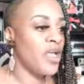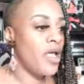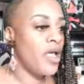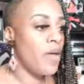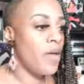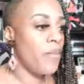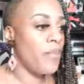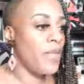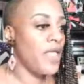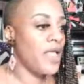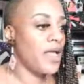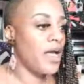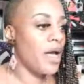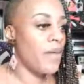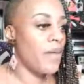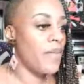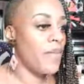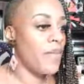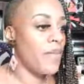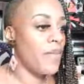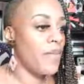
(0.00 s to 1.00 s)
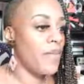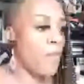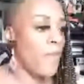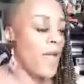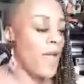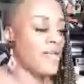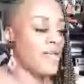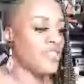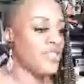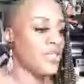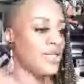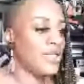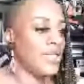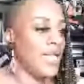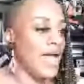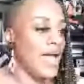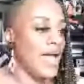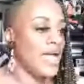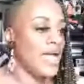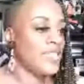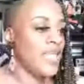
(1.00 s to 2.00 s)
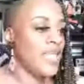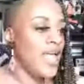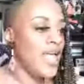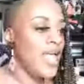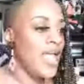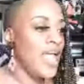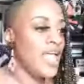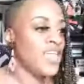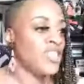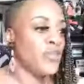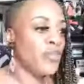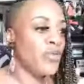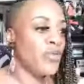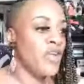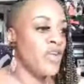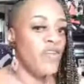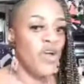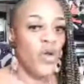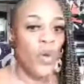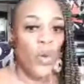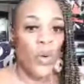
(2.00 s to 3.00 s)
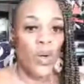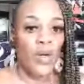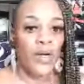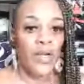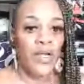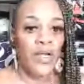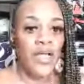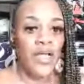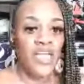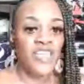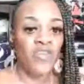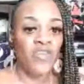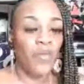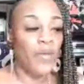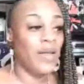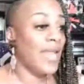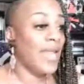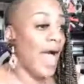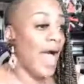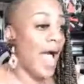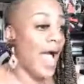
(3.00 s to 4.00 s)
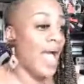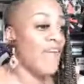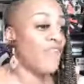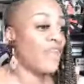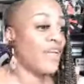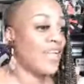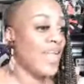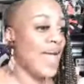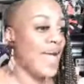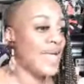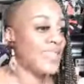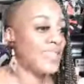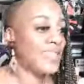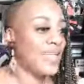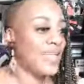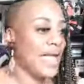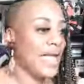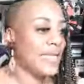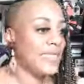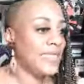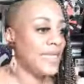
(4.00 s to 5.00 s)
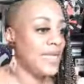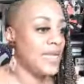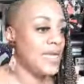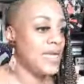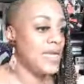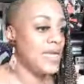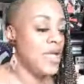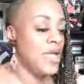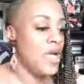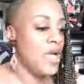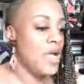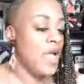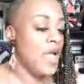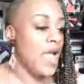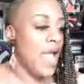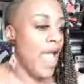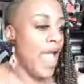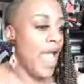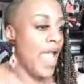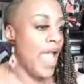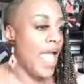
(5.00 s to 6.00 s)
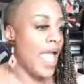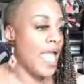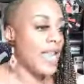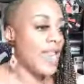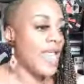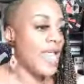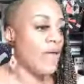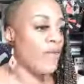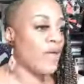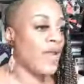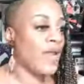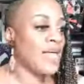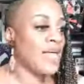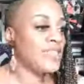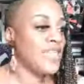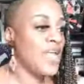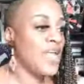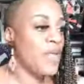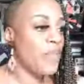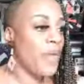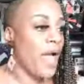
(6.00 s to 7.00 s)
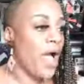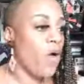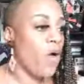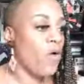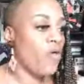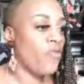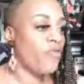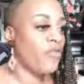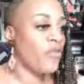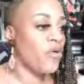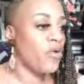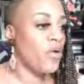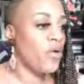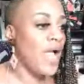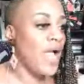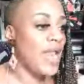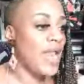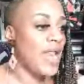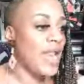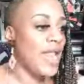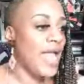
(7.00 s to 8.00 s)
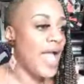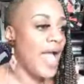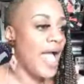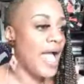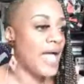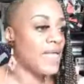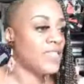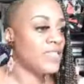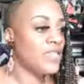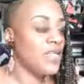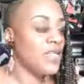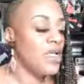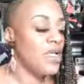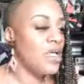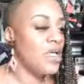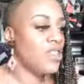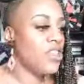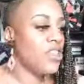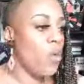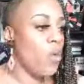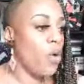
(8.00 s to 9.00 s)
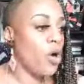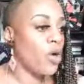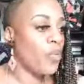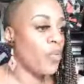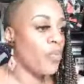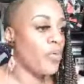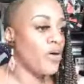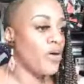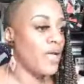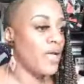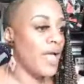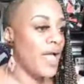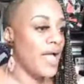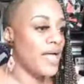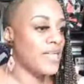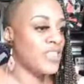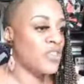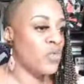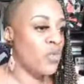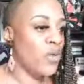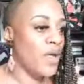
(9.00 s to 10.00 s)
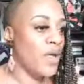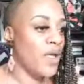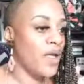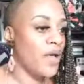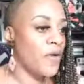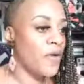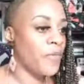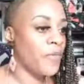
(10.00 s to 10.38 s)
Becoming Her Masterclass. It's pre-recorded. It's from a live class that I did. And when I say powerful, and then it has the workbook as well.